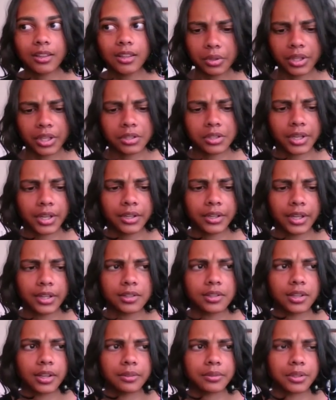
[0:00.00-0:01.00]
or that child
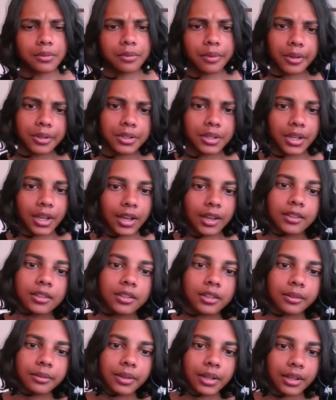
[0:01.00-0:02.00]
gets left in foster care
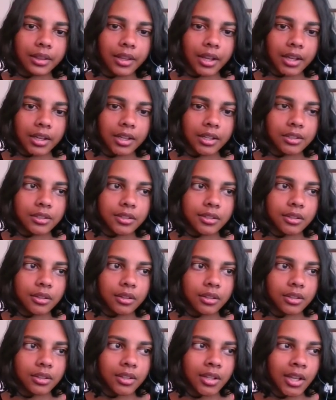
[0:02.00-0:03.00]
and stuff like that, it's
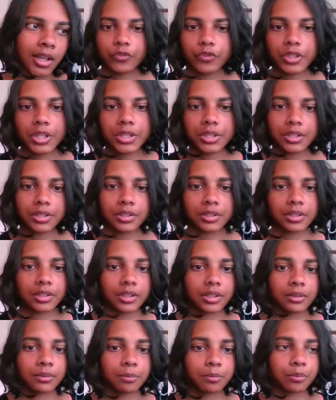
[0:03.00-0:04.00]
not versus
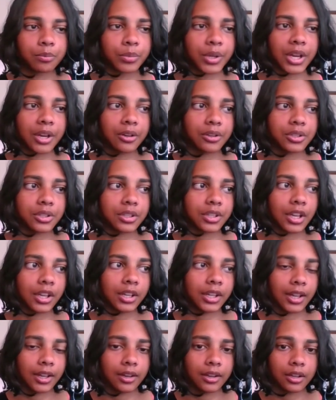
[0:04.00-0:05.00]
the parent just
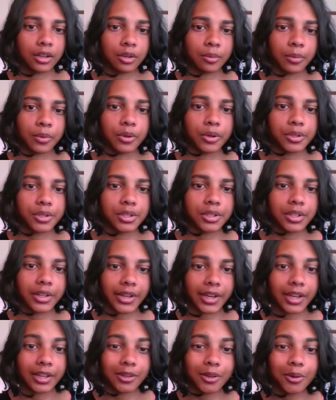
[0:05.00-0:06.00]
kind of getting an abortion.
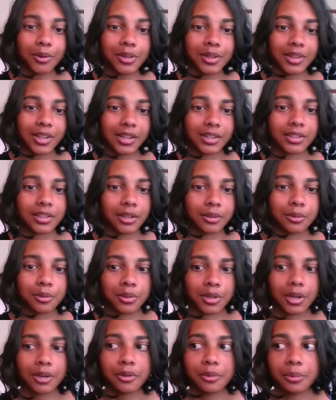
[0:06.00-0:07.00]
Like, I know that
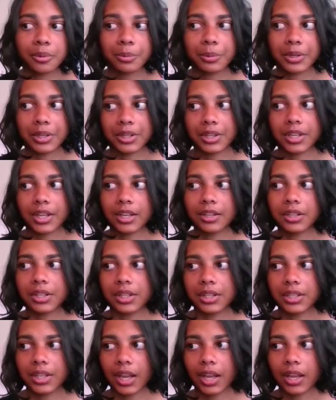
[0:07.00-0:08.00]
sounds terrible, but at the end
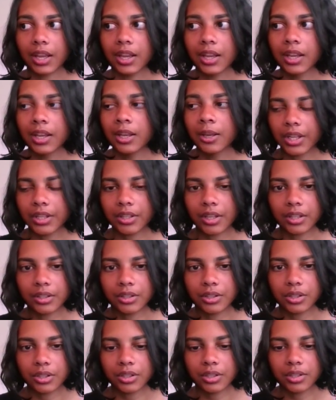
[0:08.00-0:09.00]
of the day,
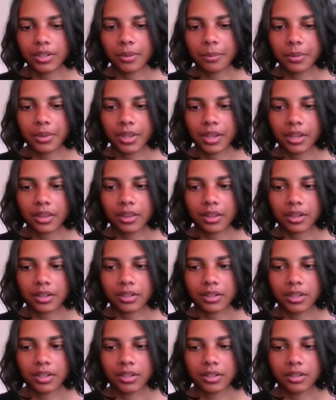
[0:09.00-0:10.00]
it's just something
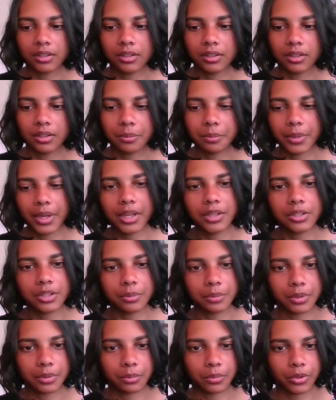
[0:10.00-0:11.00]
that it
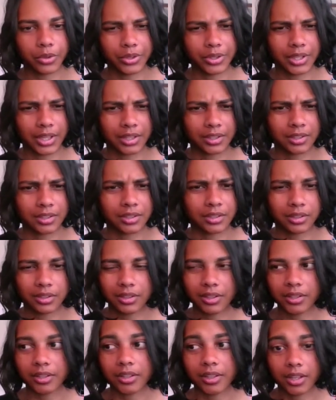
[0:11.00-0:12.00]
makes a bit more sense
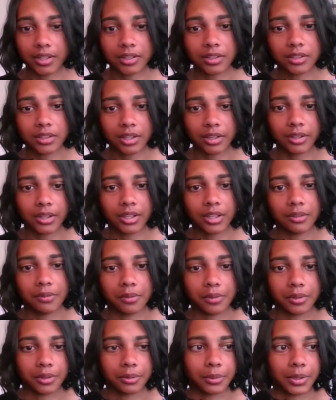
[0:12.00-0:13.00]
just as a necessary
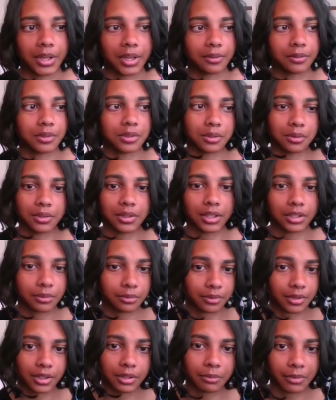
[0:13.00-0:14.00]
evil that we have to do, and
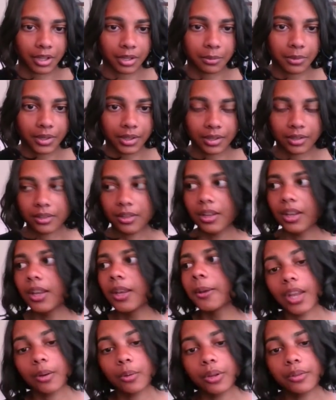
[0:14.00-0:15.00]
that's really my opinion.
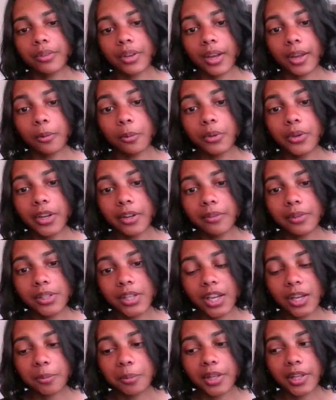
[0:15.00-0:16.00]
However, I will never
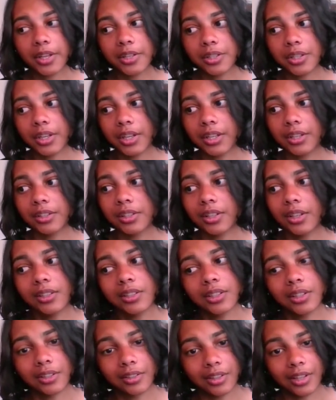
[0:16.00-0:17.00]
take pleasure in
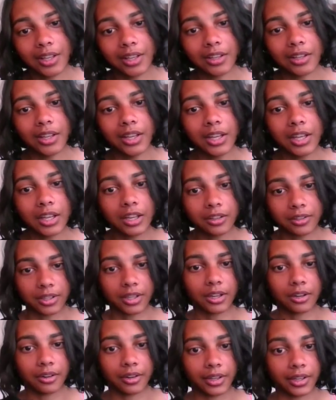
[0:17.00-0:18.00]
such a thing
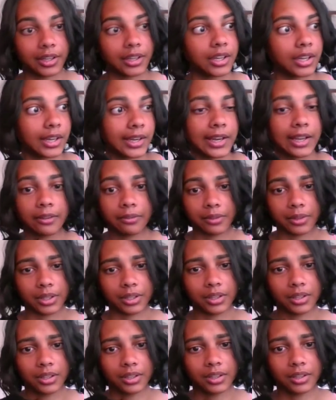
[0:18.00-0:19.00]
occurring.
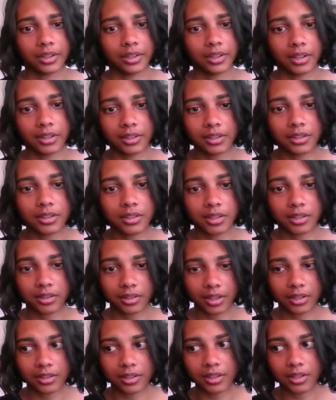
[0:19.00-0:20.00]
Never.
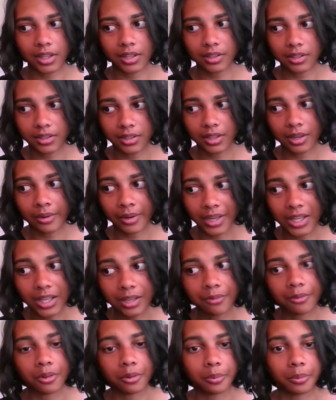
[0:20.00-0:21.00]
It's a necessary
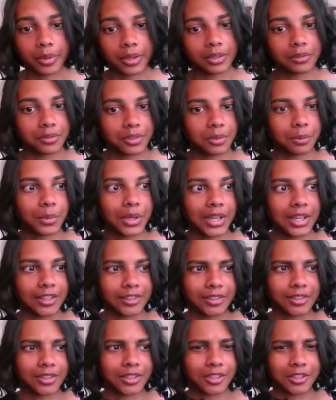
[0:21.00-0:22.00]
evil, but to
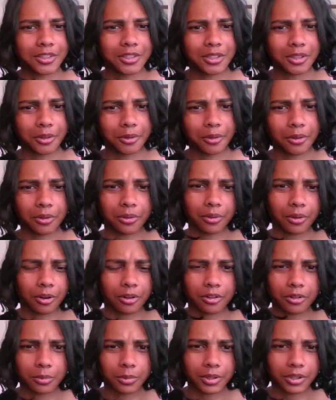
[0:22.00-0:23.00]
me it's just still
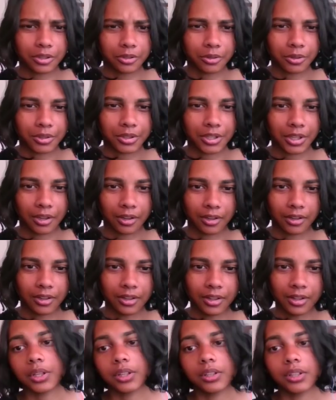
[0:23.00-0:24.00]
horrible and haunting.
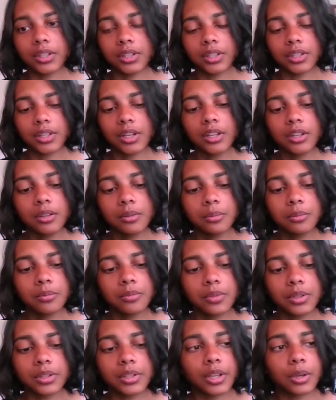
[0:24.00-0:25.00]
But Lena
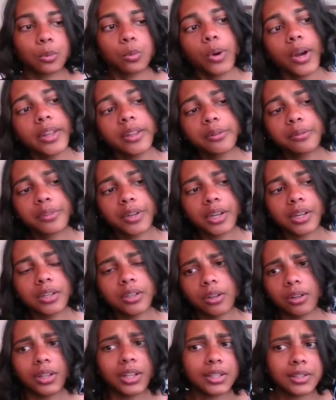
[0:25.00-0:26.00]
Dunham is like, why the
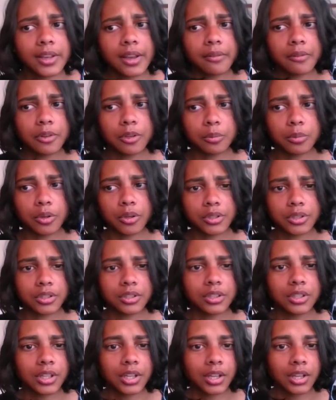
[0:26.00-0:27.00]
fuck not? Let's have an
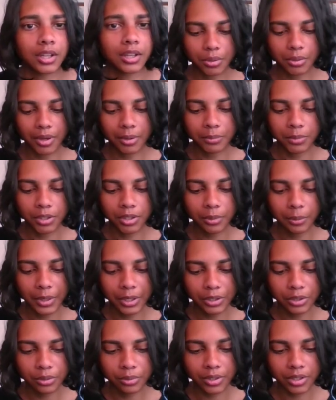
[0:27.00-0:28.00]
abortion. So I'm not
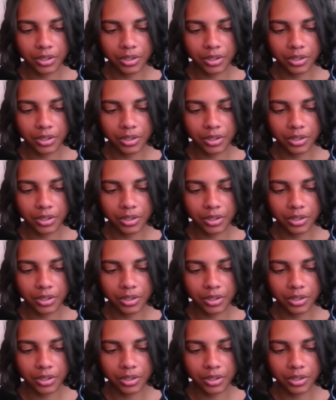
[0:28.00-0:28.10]
about